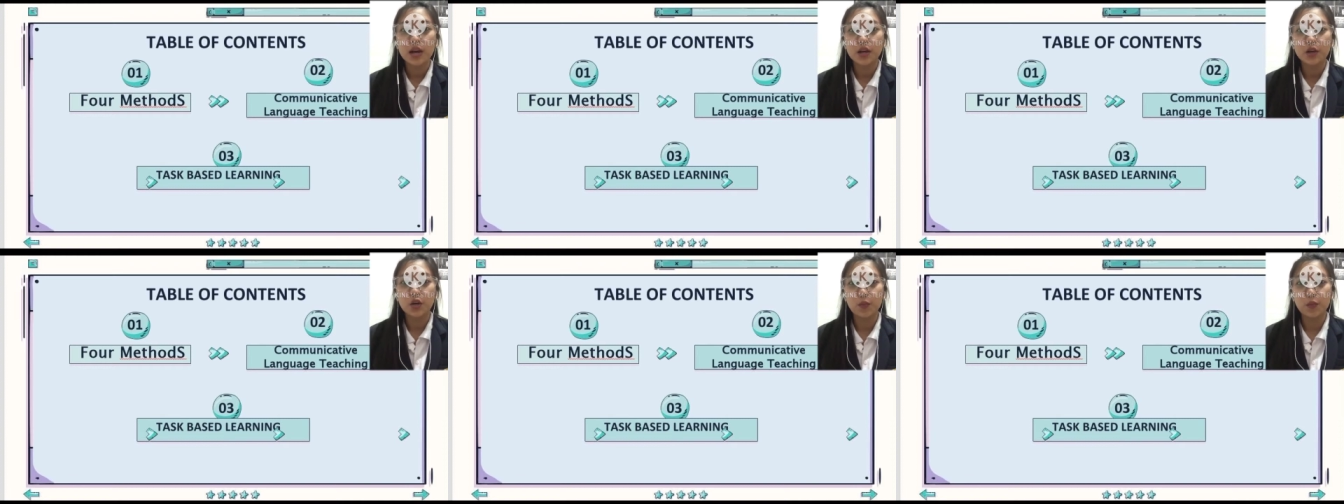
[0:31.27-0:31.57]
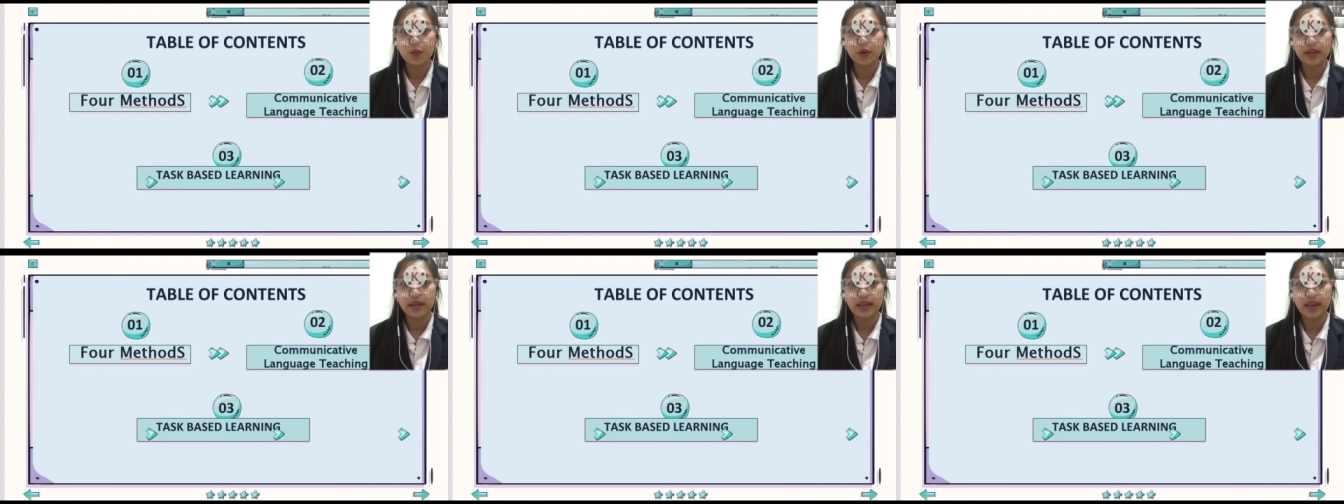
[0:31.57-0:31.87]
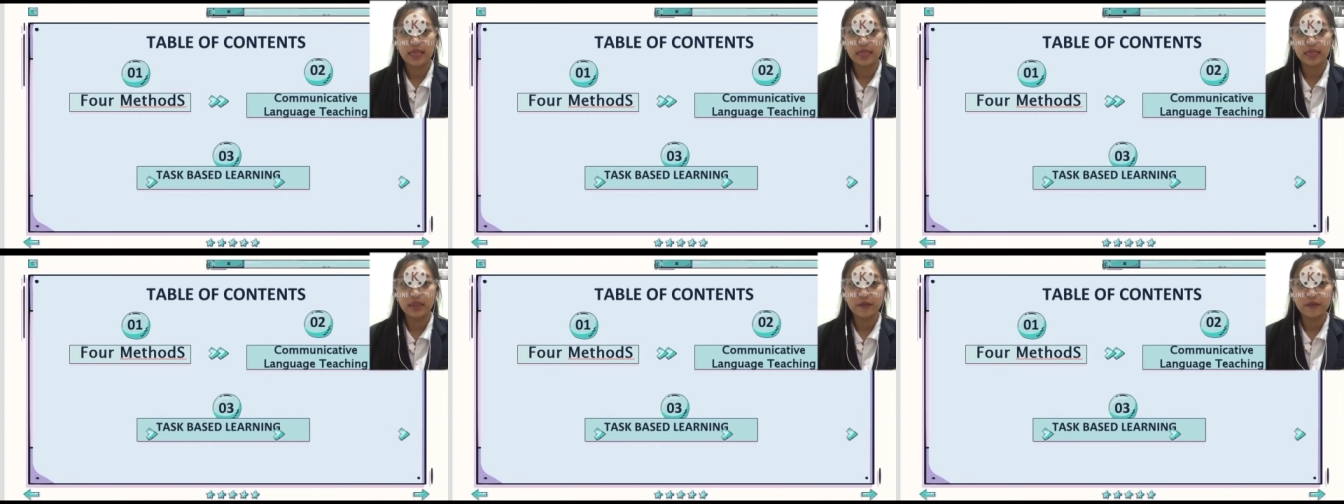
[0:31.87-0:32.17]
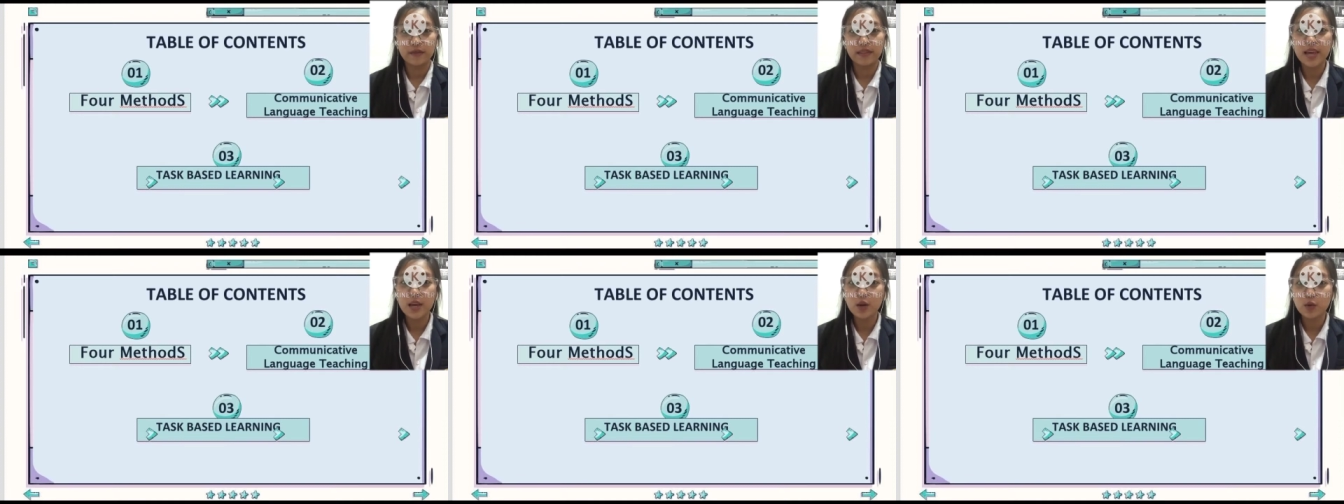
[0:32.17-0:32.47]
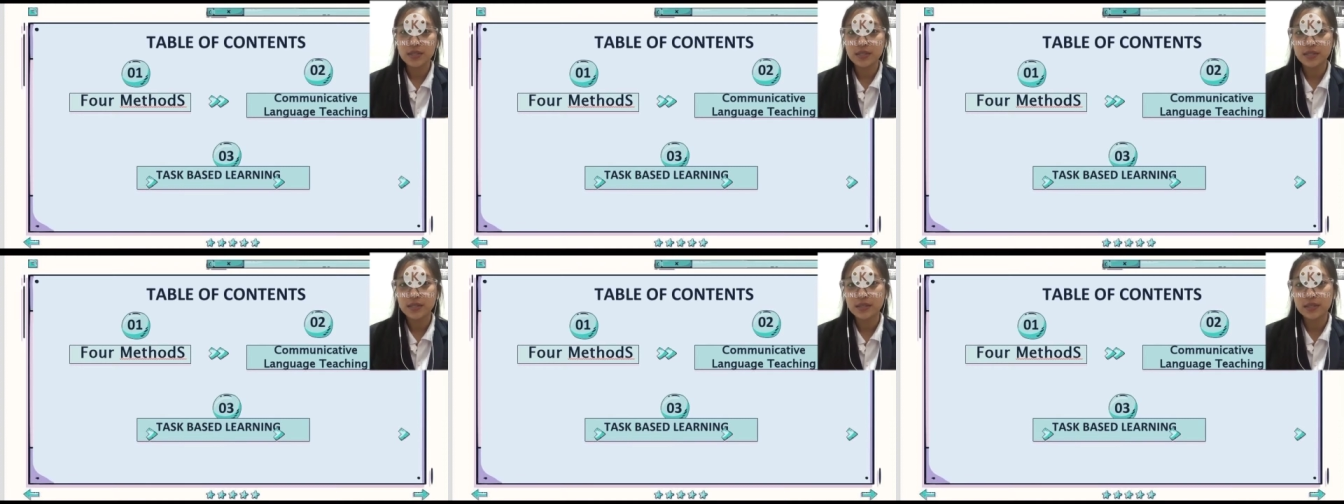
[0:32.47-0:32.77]
communicative
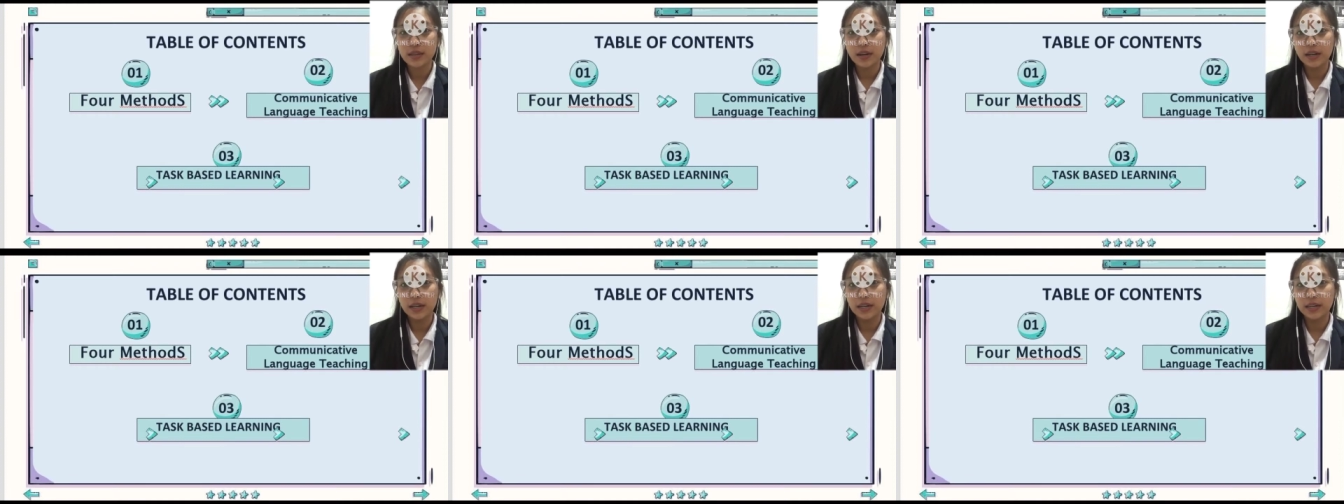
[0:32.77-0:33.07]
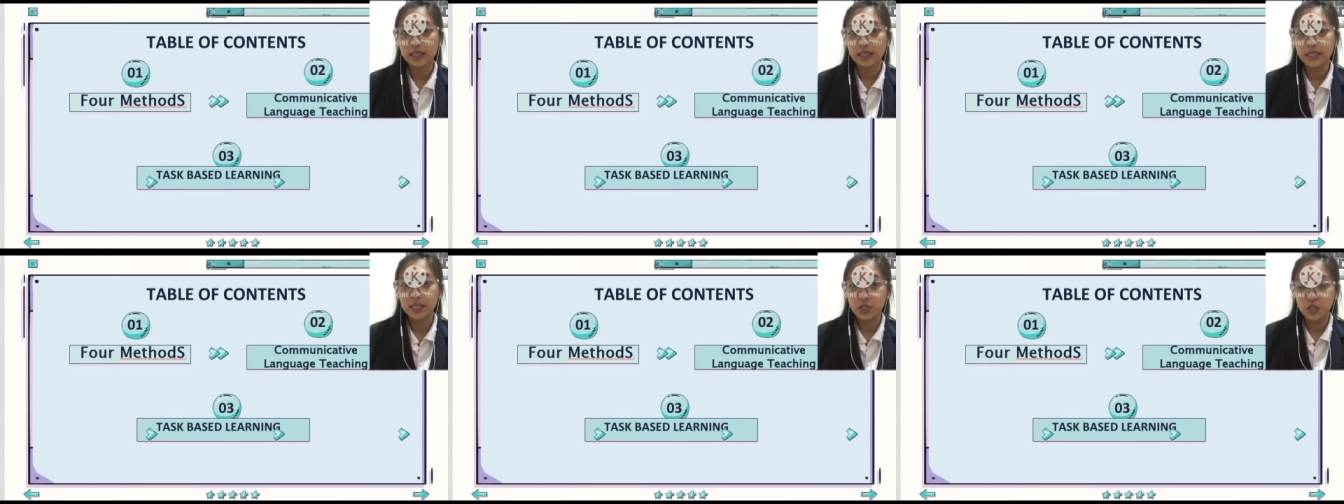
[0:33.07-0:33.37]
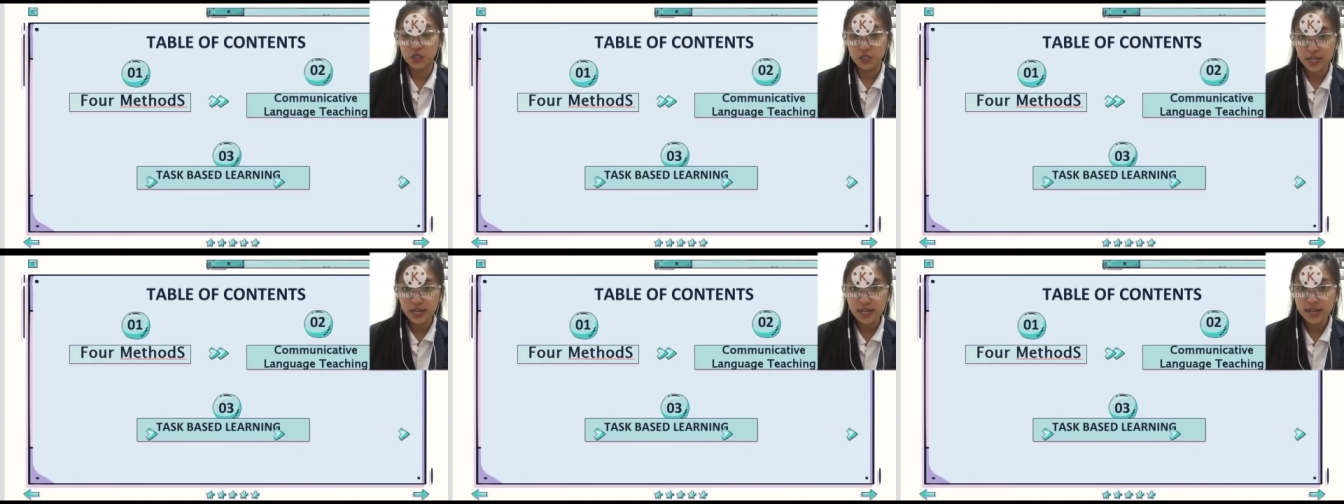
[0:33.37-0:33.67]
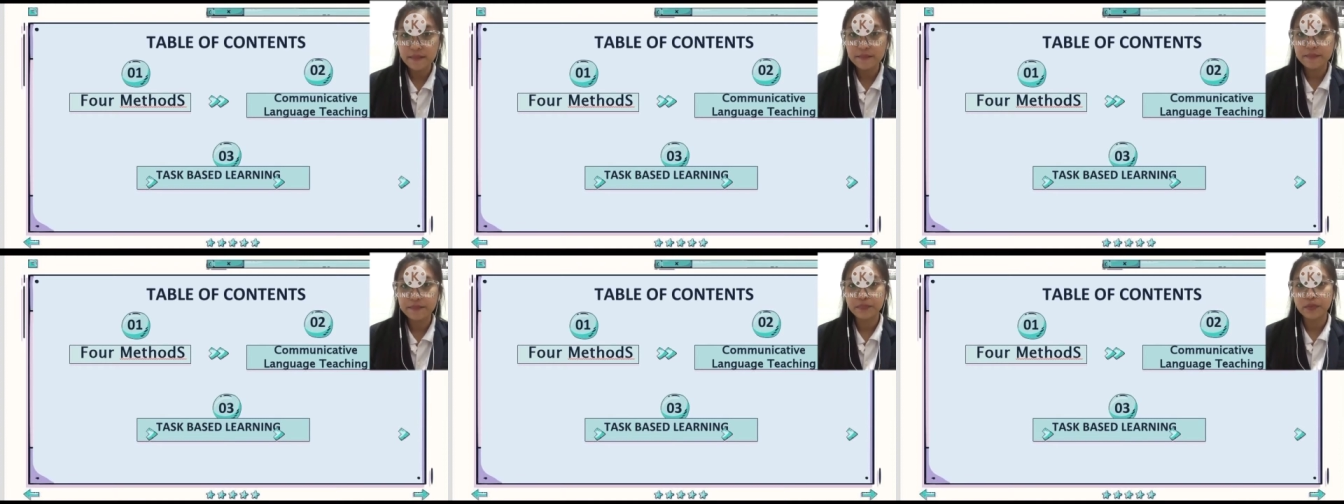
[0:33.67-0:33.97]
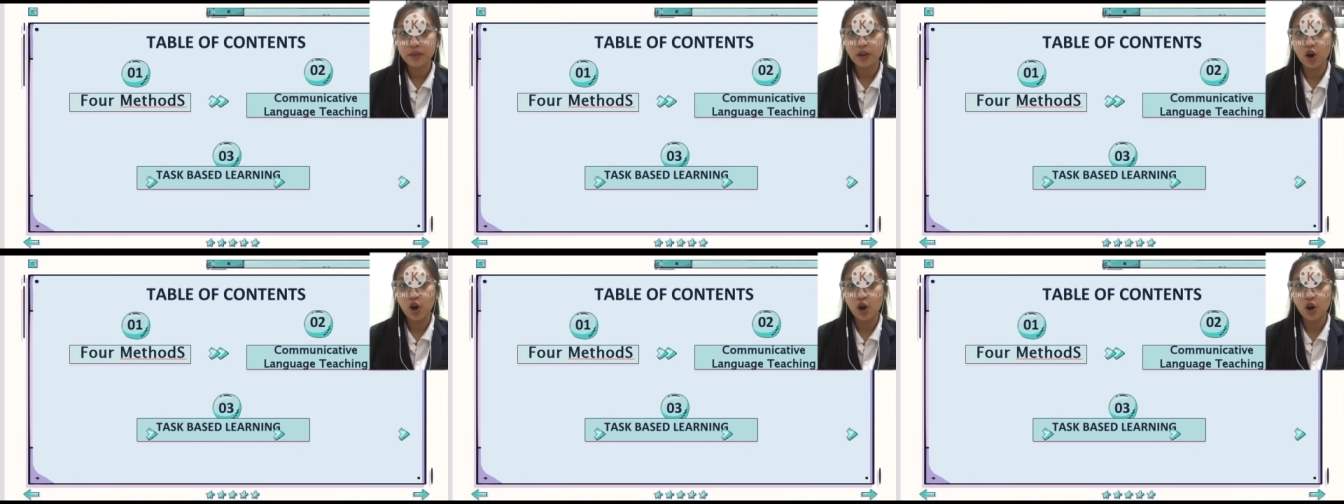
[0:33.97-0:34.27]
language teaching
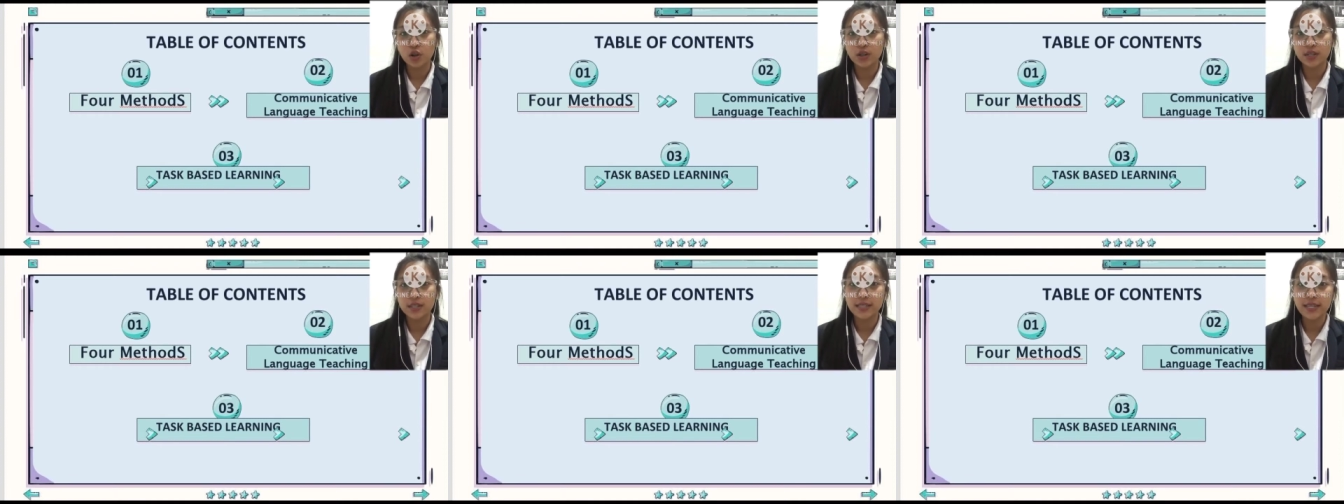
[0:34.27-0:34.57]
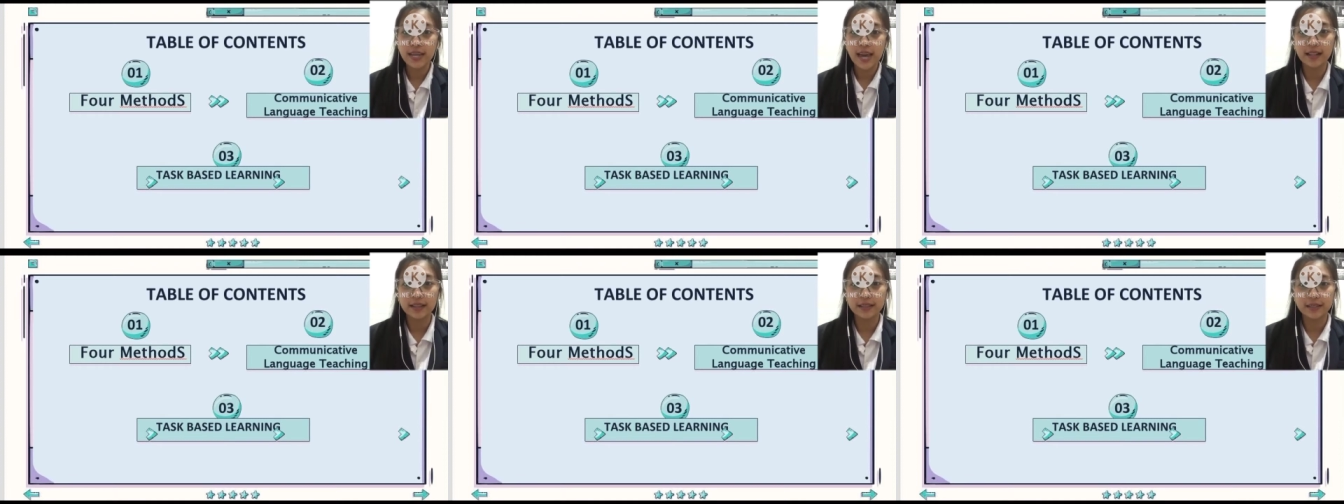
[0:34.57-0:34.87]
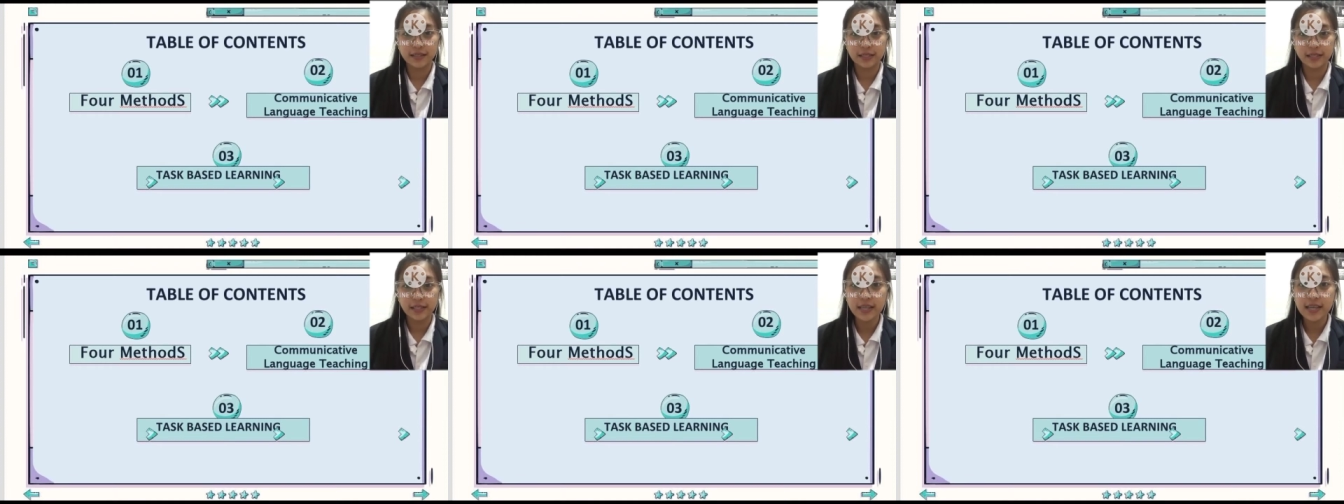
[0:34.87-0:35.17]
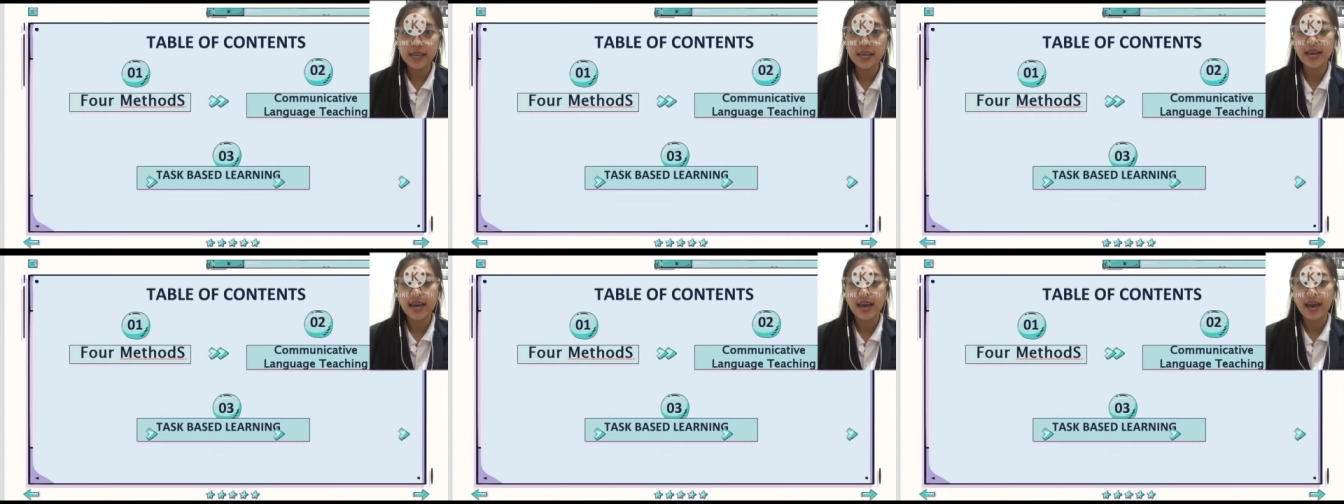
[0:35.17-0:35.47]
or CLT,